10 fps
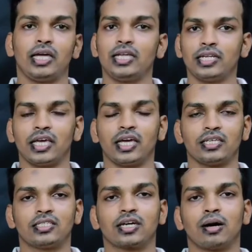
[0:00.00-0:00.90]
in
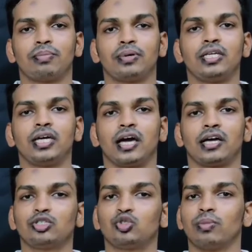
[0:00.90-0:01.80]
case the company
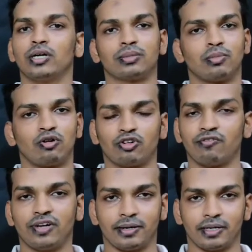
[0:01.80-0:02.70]
has too much amount
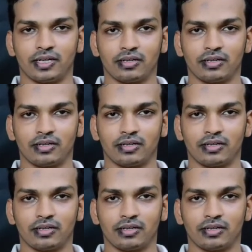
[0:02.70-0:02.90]
of debt.